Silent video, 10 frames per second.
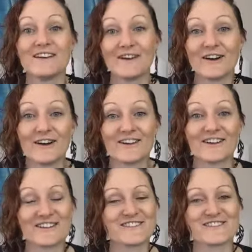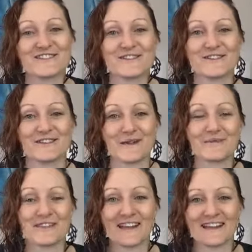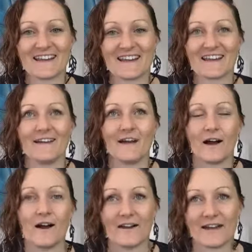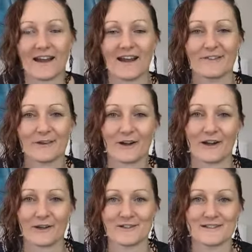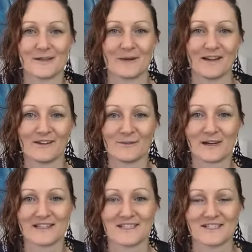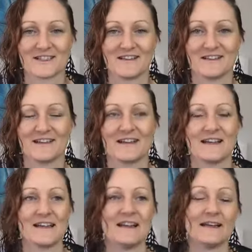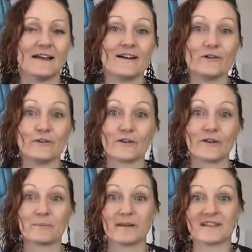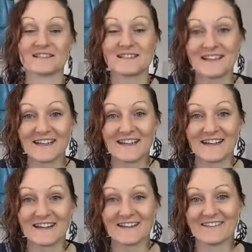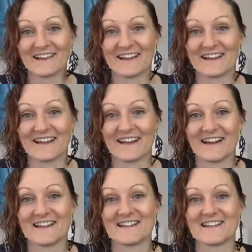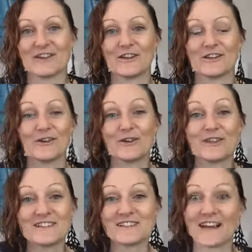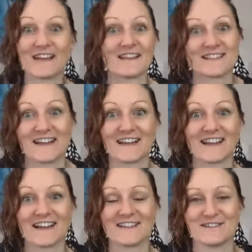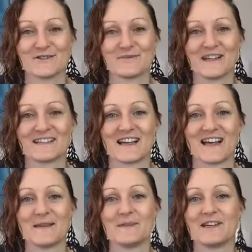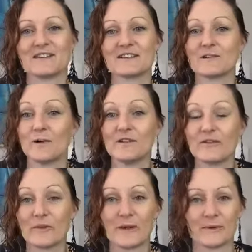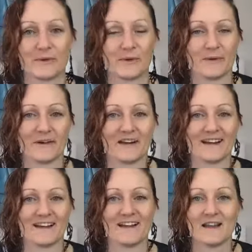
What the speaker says: not constitute them thinking, okay, I've got to go and see my health practitioner. Now, if you're in a big city, on the other hand, you could say that Saturday is your big day because all of the people who are in